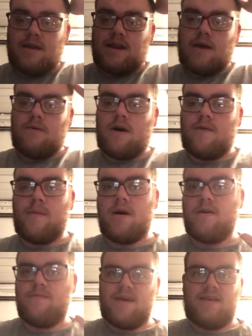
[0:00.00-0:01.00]
Now, I
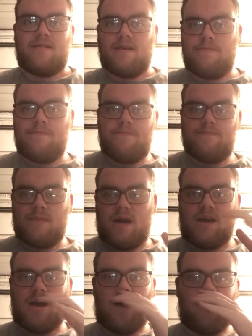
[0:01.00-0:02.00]
might have missed some.
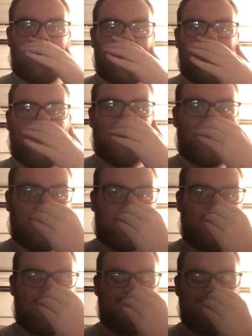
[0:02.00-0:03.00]
I can't remember all of
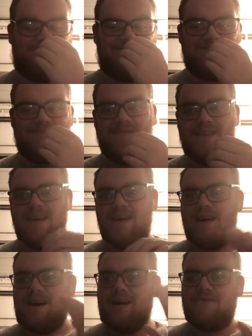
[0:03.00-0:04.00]
them.
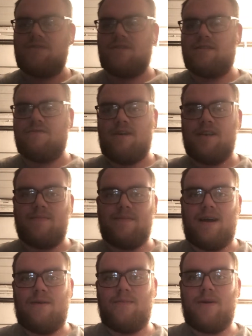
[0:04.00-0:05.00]
I have tried to write them
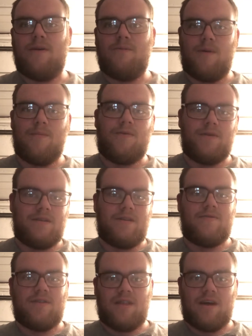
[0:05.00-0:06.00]
down, but at one point
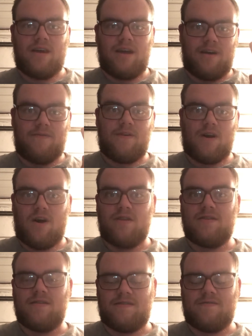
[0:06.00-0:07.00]
of the night, I
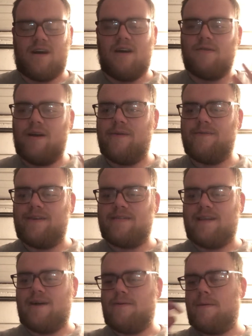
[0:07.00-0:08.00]
forgot to start writing
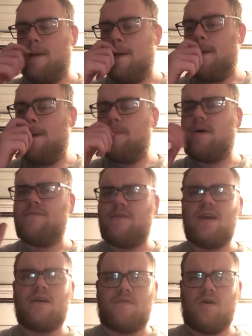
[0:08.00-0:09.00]
things down. But I
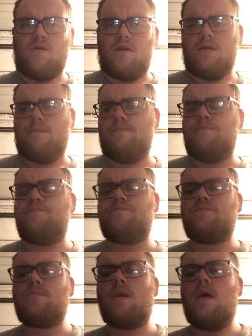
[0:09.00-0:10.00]
think I've got all of them.
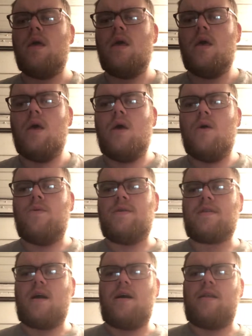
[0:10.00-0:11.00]
We
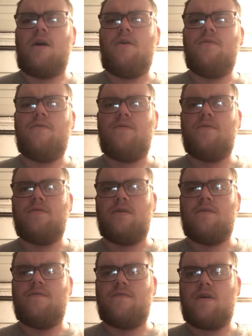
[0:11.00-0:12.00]
started off,
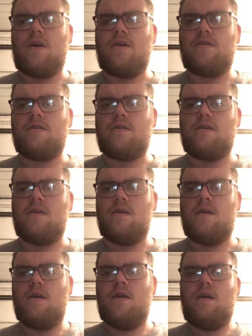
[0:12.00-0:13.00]
the first
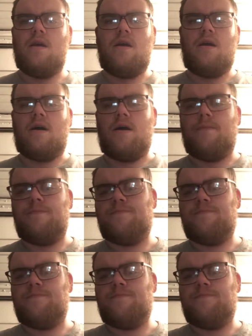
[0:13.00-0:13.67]
thing